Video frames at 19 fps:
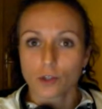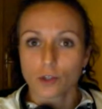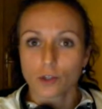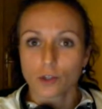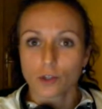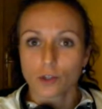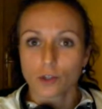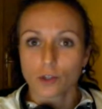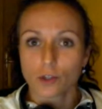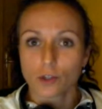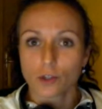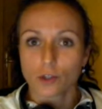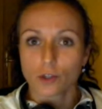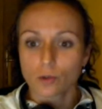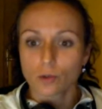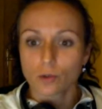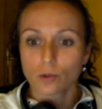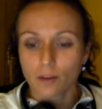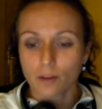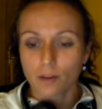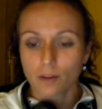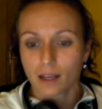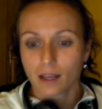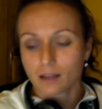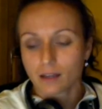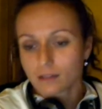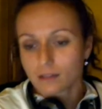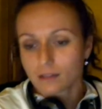You know, you don't do
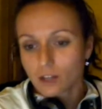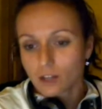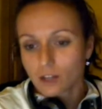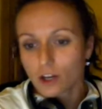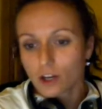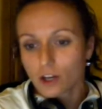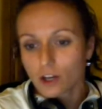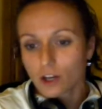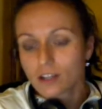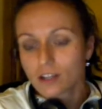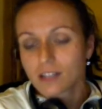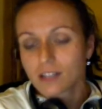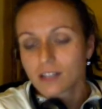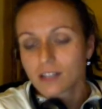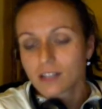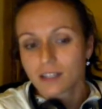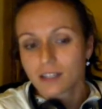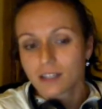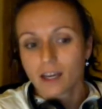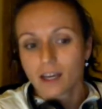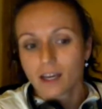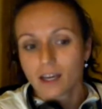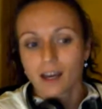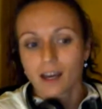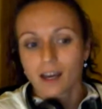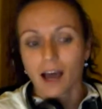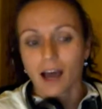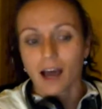that, and there are things
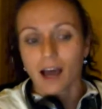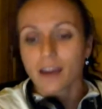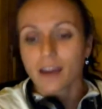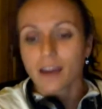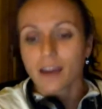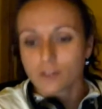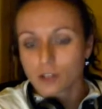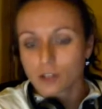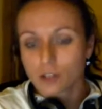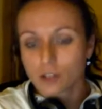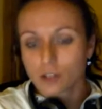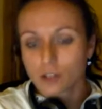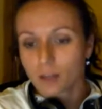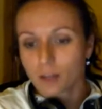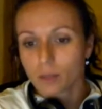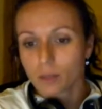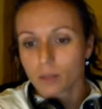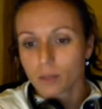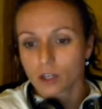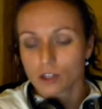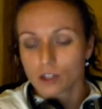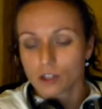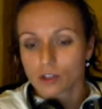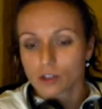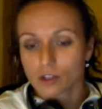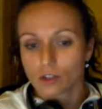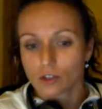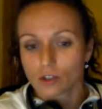that I have to tell
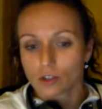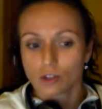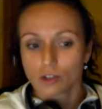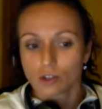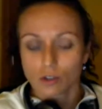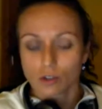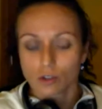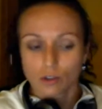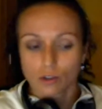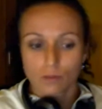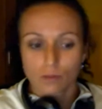them because